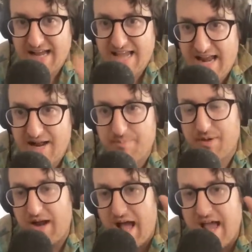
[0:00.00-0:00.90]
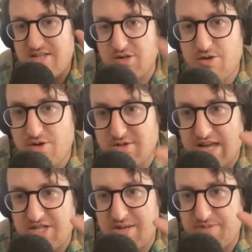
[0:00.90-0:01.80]
I get it. But I do
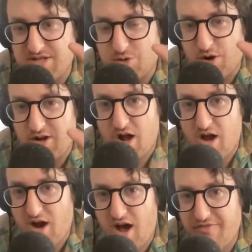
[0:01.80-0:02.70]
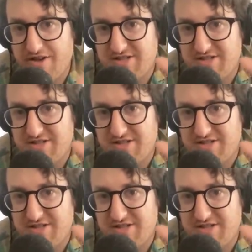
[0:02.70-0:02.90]
use a cheap Discord knockoff.